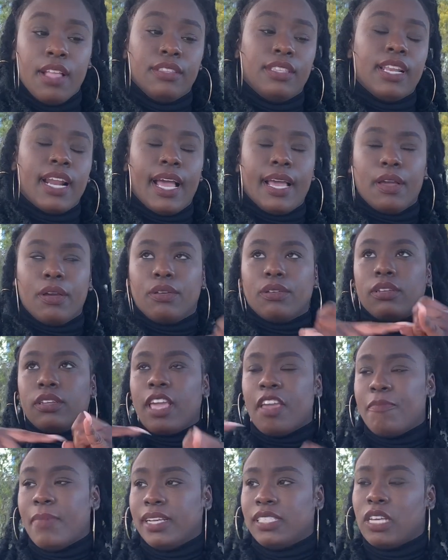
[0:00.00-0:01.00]
Then I
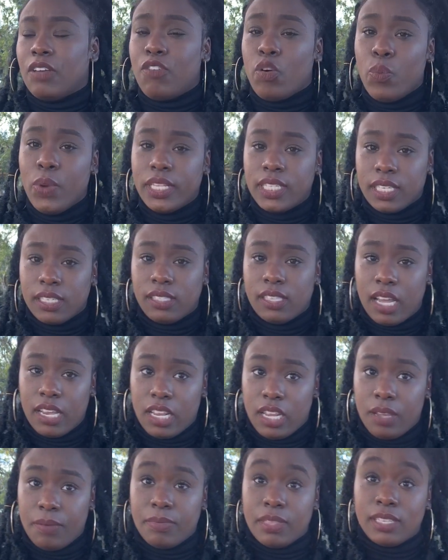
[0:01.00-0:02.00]
gave myself a week to
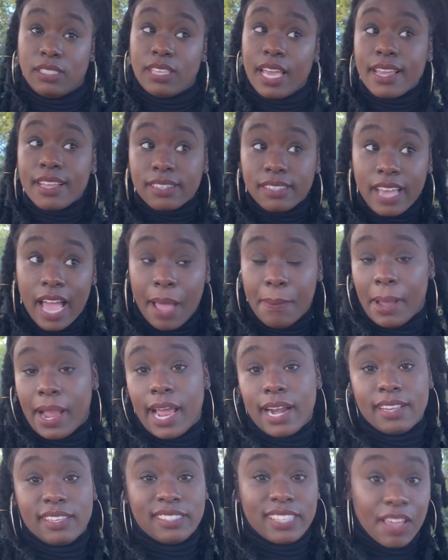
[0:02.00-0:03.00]
study. The second time, I
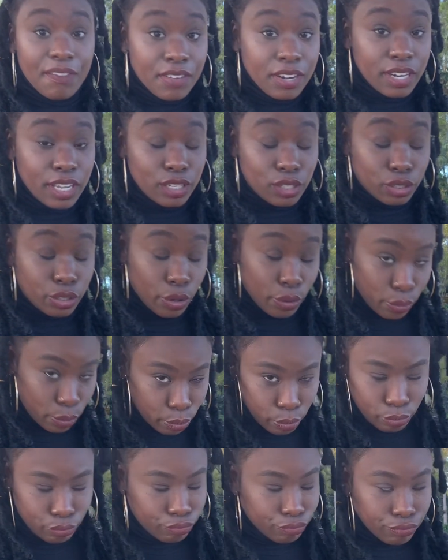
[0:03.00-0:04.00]
got a 72.